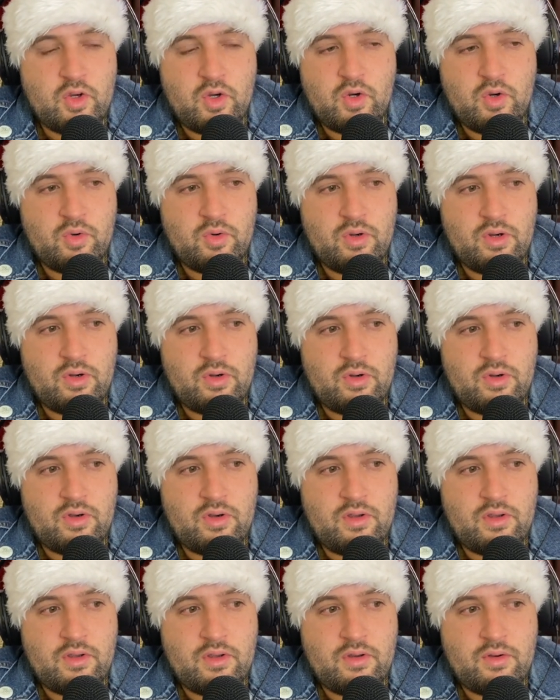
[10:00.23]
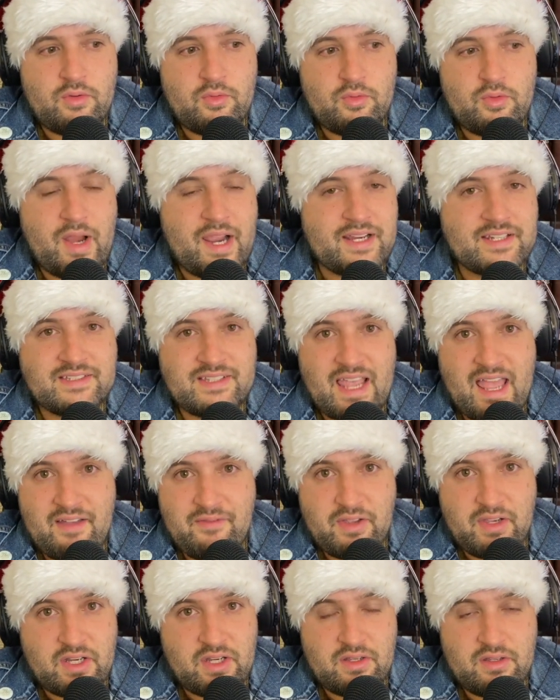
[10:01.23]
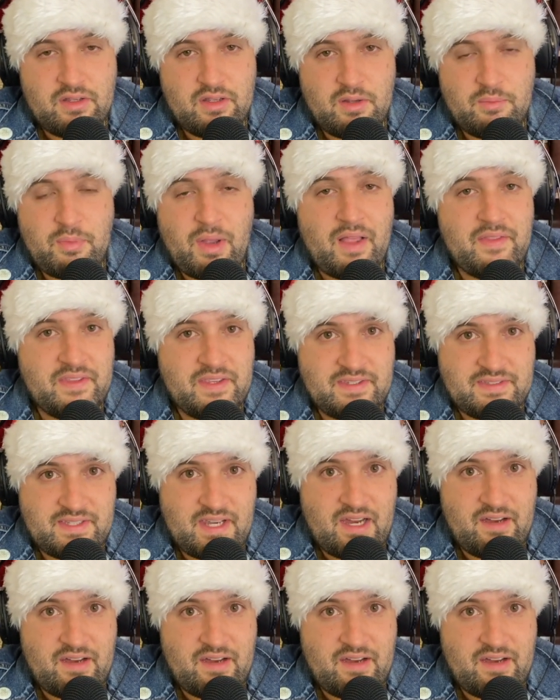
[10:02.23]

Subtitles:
who wreaks havoc upon the